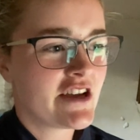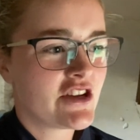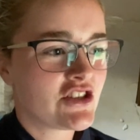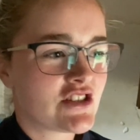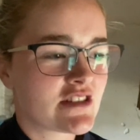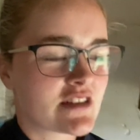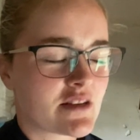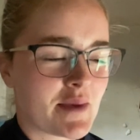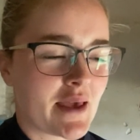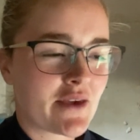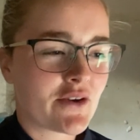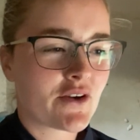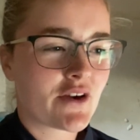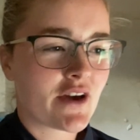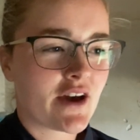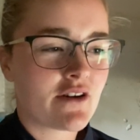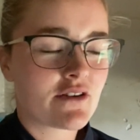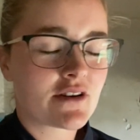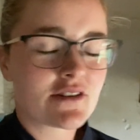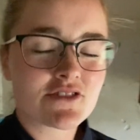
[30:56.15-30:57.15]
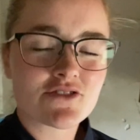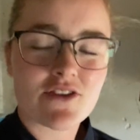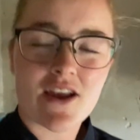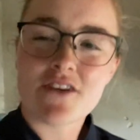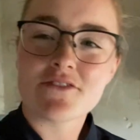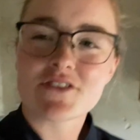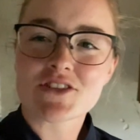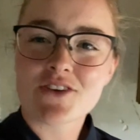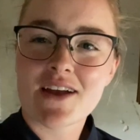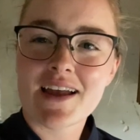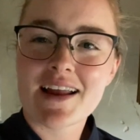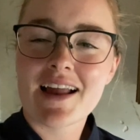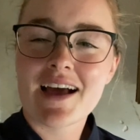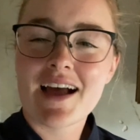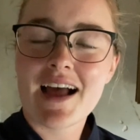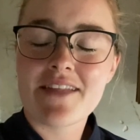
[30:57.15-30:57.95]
she's gonna be a good girl, go straight on the trailer,